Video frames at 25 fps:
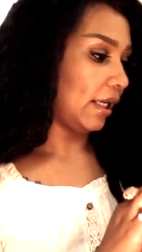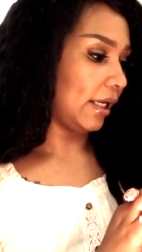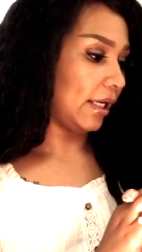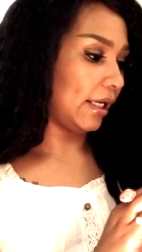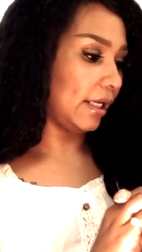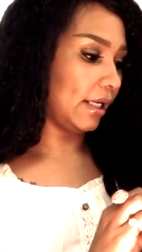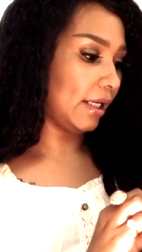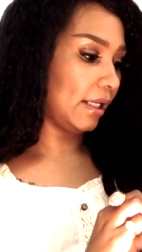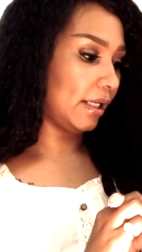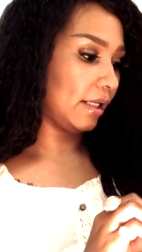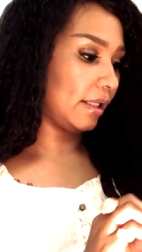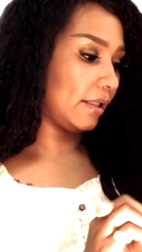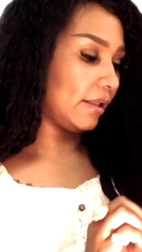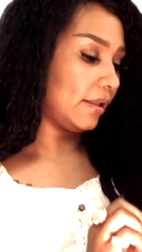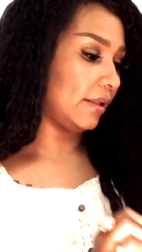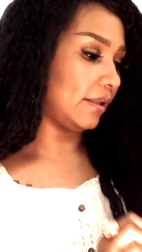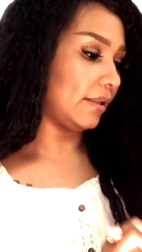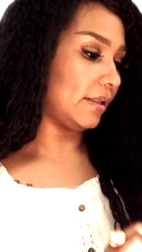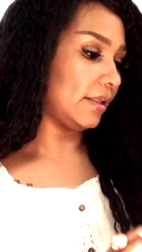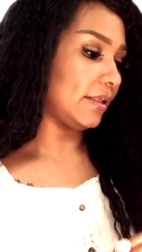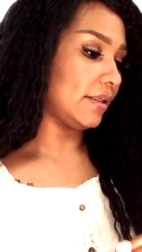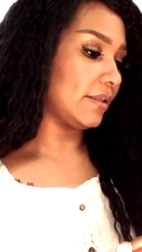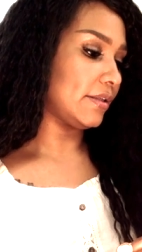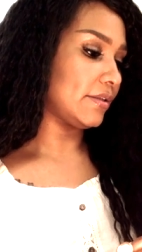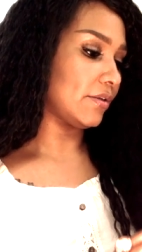and
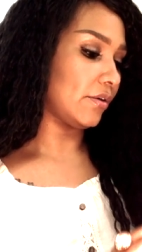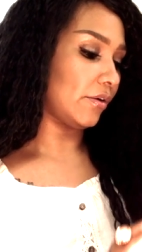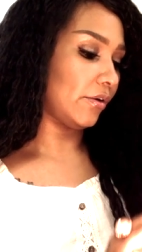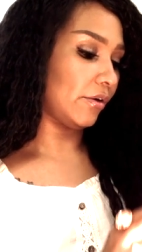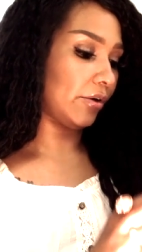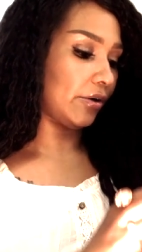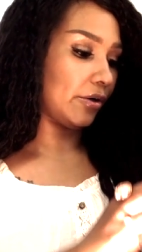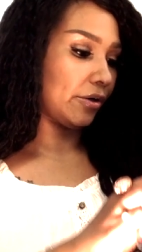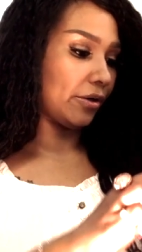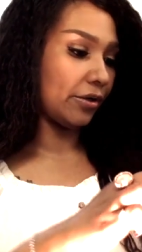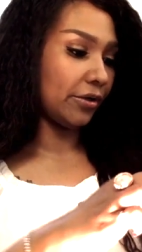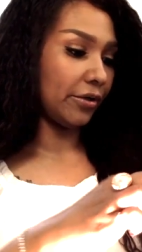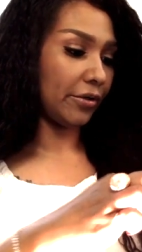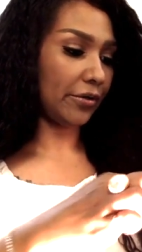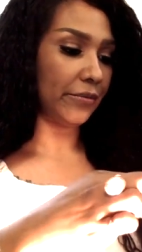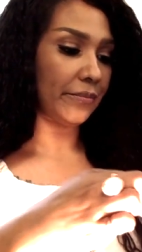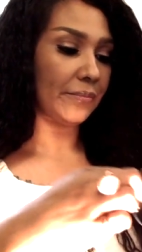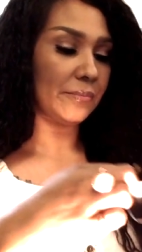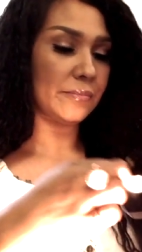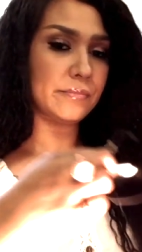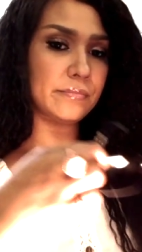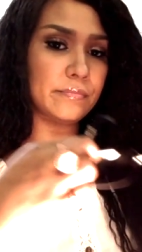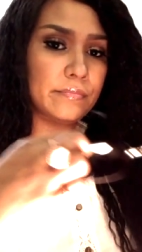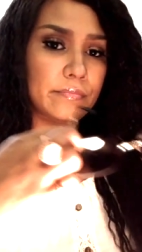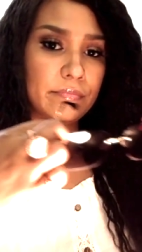these are
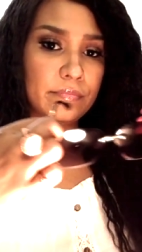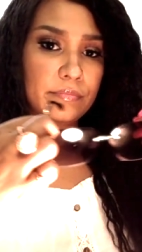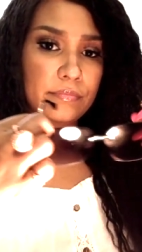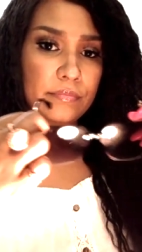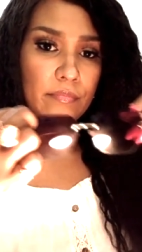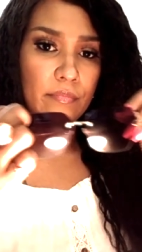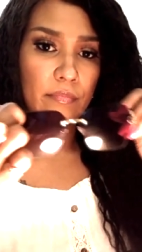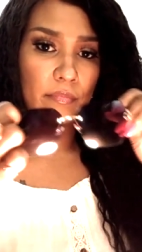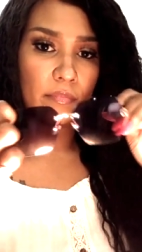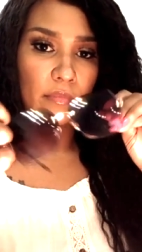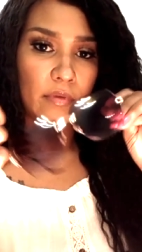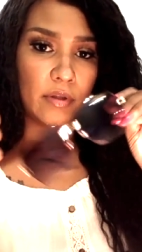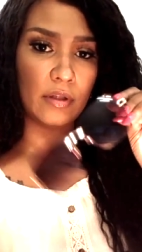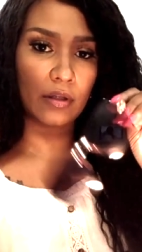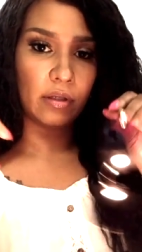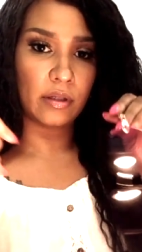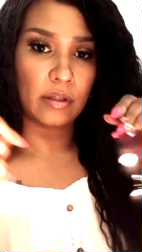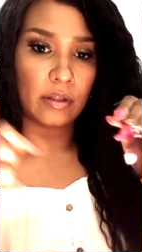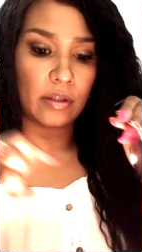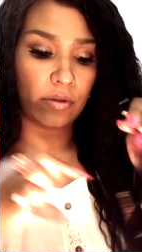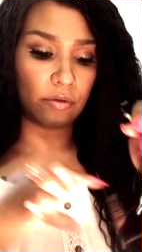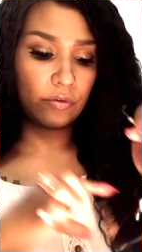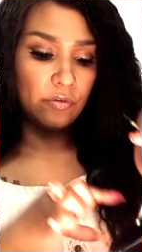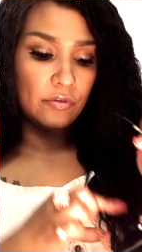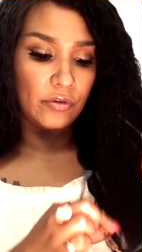
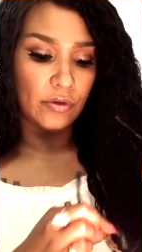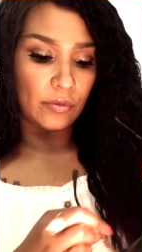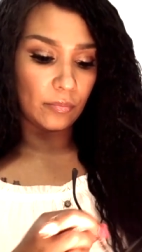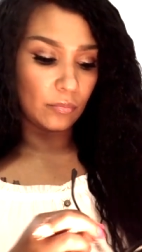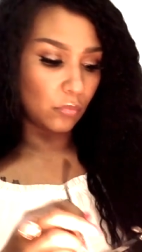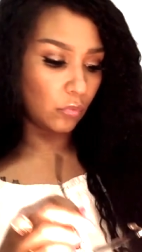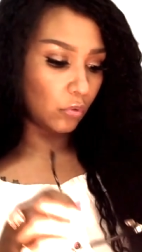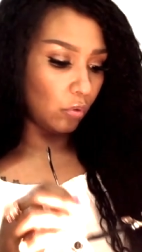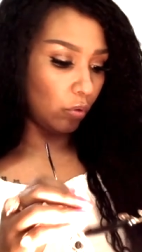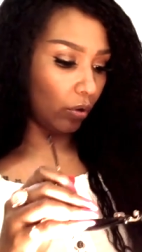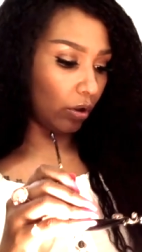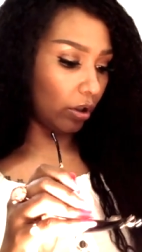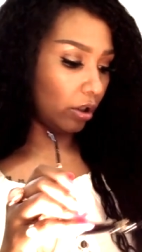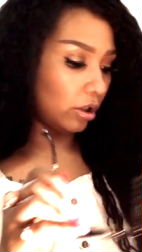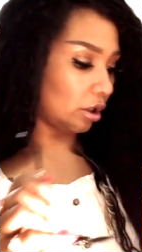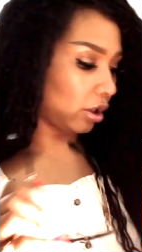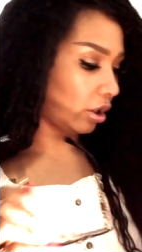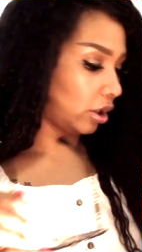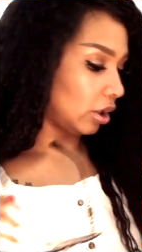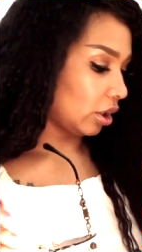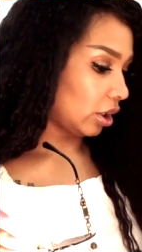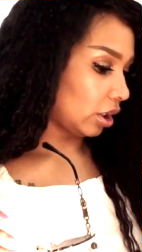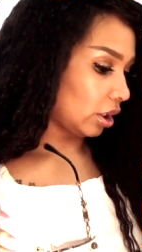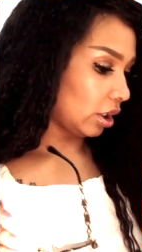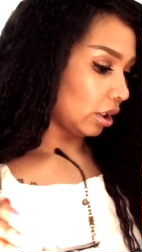some more
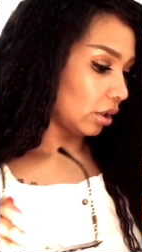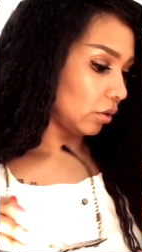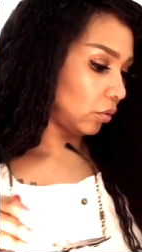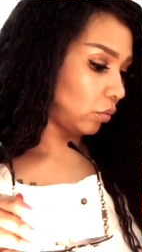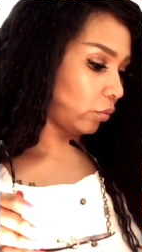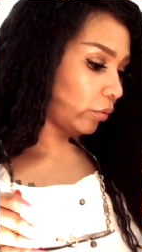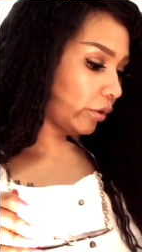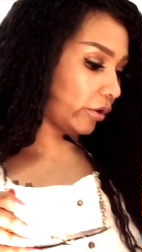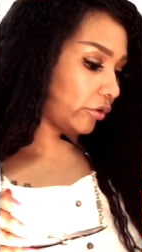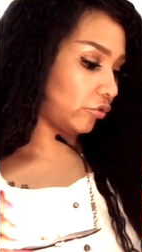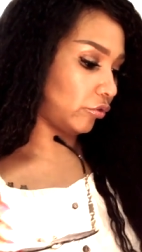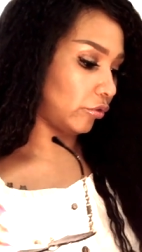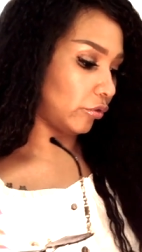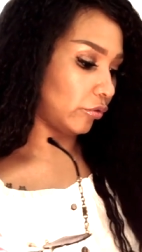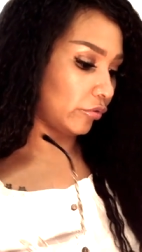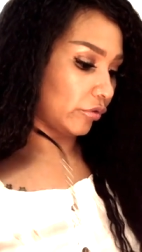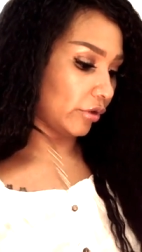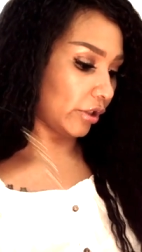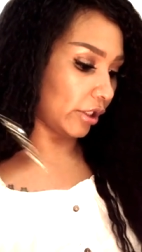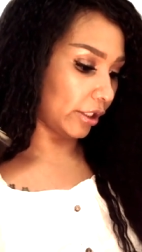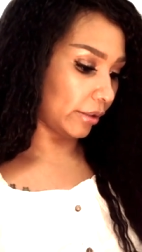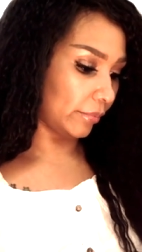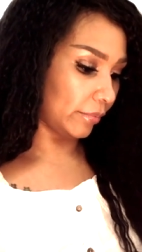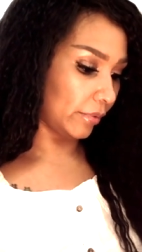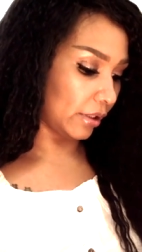retro
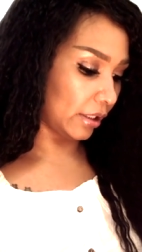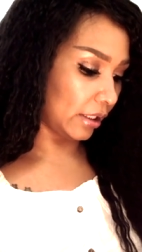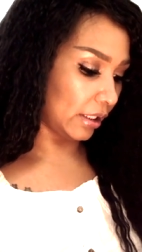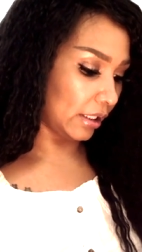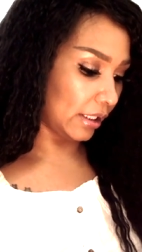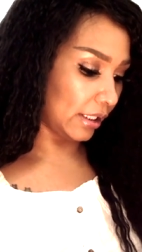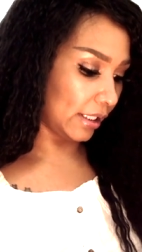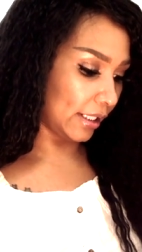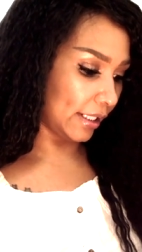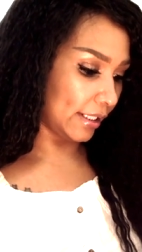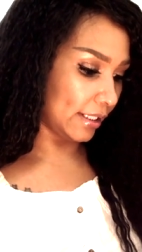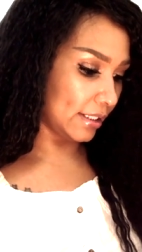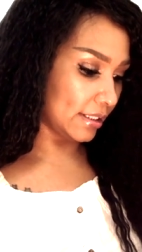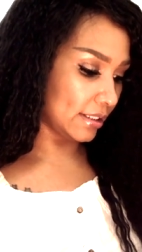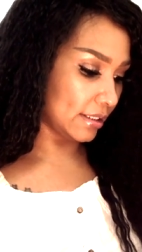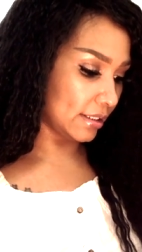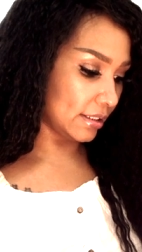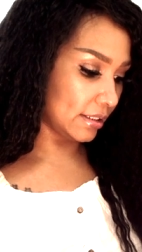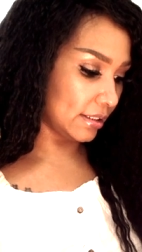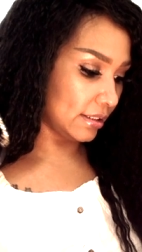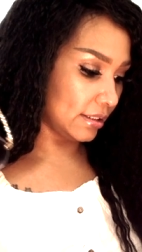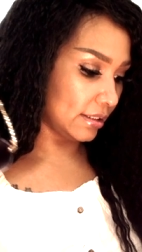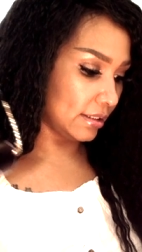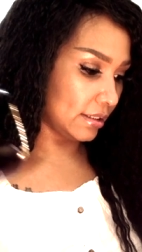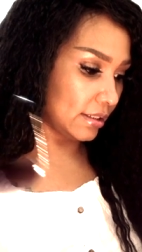type
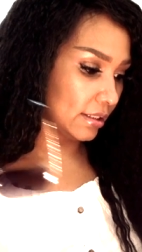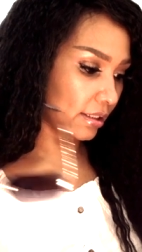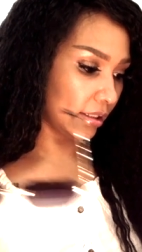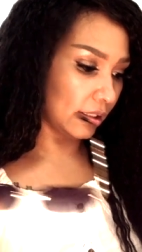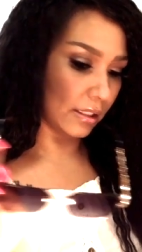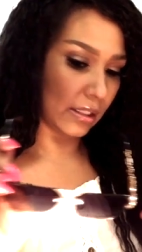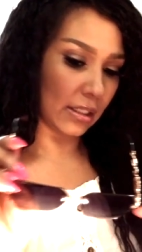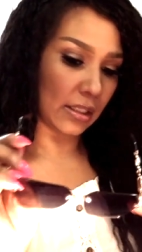glasses.